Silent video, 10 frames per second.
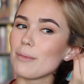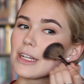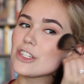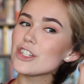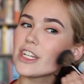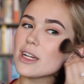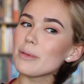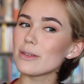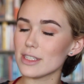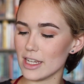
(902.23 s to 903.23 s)
it on my
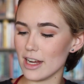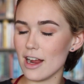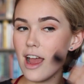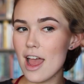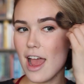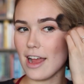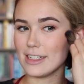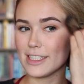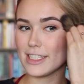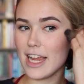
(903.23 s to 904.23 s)
cheekbones here
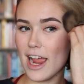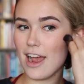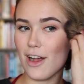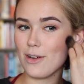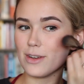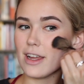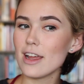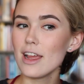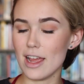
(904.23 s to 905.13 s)
and down,